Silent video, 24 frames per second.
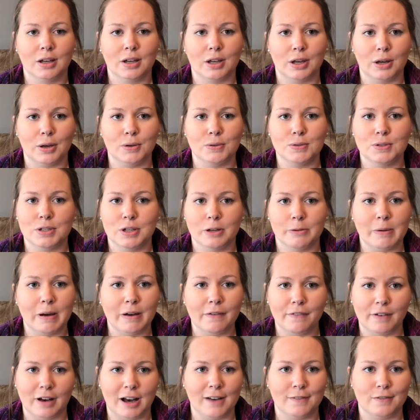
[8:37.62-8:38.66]
go to my
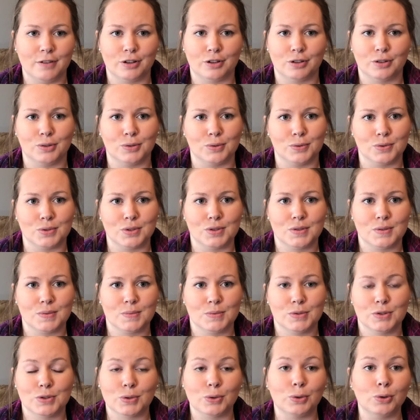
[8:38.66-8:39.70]
5-year-old's
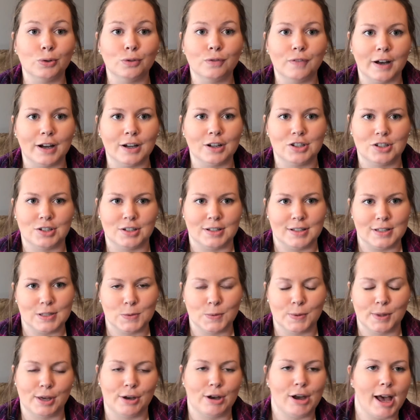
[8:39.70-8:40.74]
school
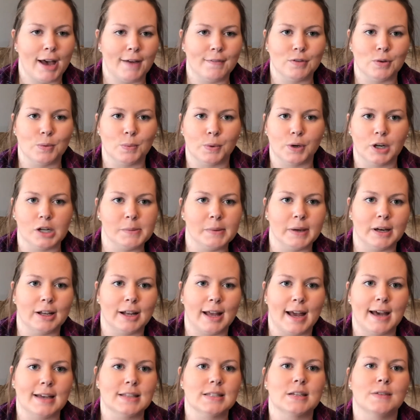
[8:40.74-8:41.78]
functions without having to worry
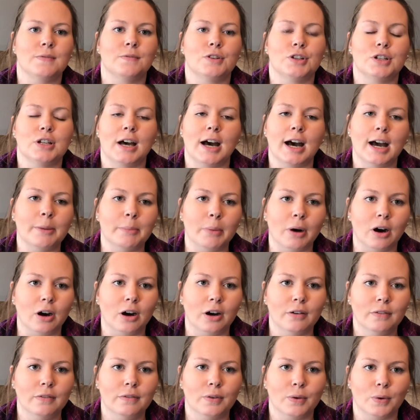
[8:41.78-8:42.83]
about asking for time
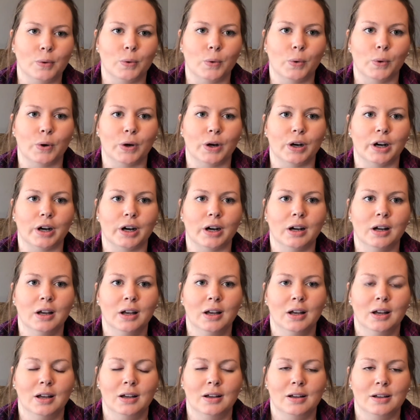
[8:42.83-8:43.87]
off or,
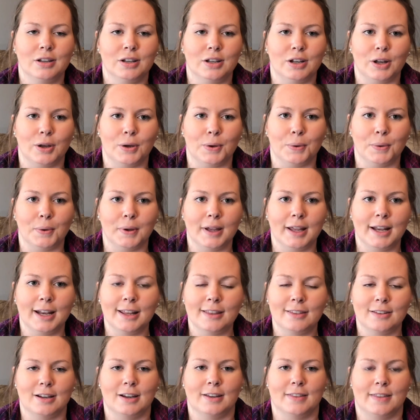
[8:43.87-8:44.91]
you know,
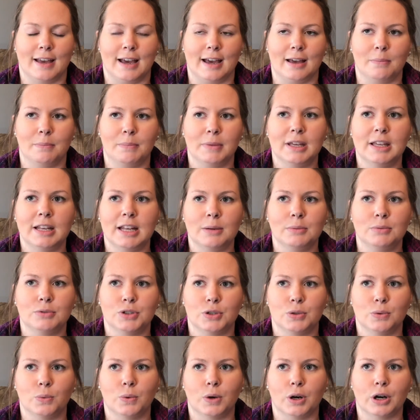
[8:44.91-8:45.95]
anything like that. Being able
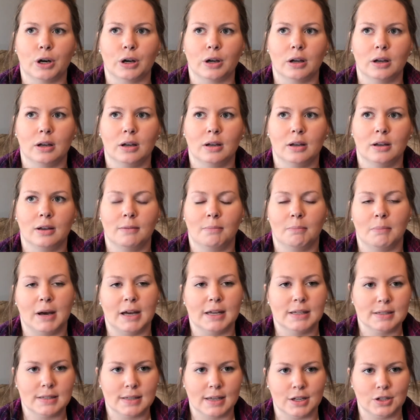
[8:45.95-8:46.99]
to work my
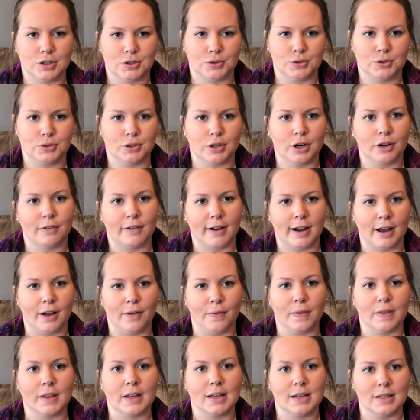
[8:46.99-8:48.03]
schedule
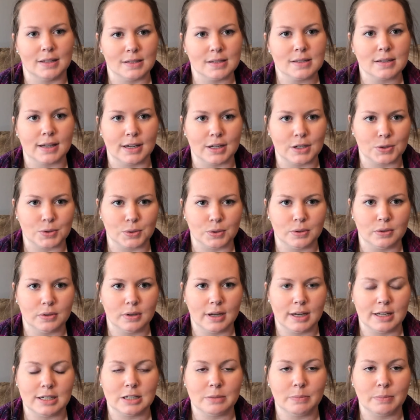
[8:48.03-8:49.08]
around the kids' schedule
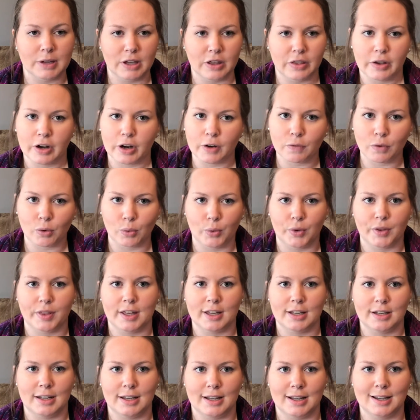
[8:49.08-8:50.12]
and to be there for what
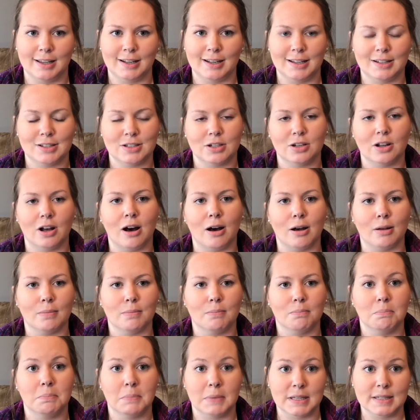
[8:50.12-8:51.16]
they need and to not
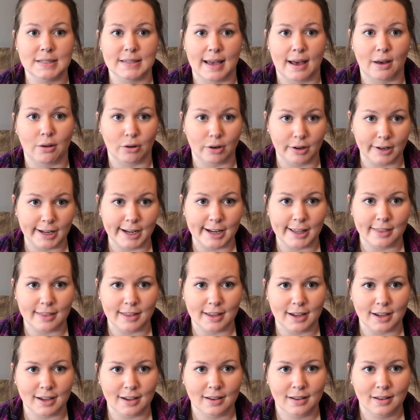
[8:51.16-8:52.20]
miss out on
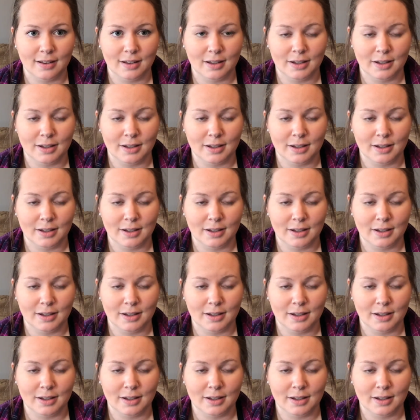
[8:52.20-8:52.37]
anything.